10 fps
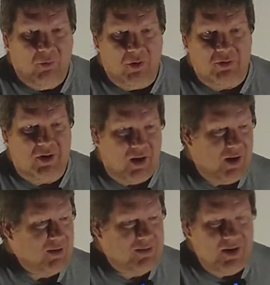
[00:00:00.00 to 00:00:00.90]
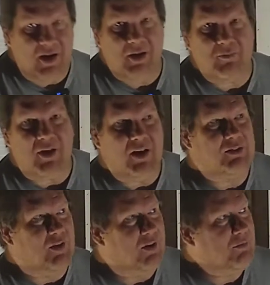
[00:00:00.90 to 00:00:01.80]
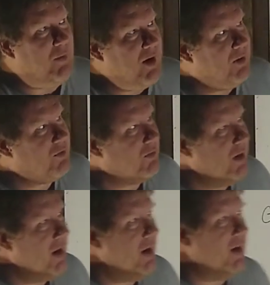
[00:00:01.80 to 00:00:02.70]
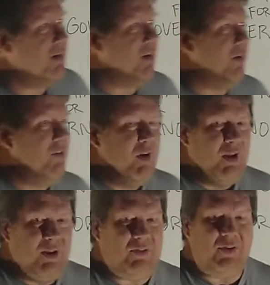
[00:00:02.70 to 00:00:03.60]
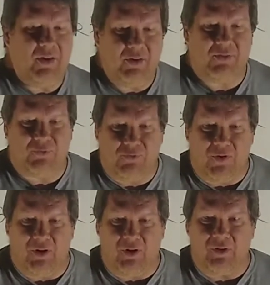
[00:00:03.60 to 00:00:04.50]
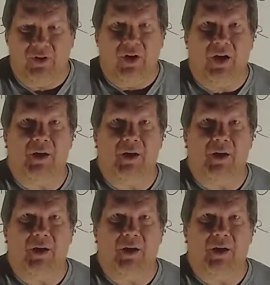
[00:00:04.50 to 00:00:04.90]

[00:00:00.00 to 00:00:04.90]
Well, goddamn that Doug Mastriano. It's his fault.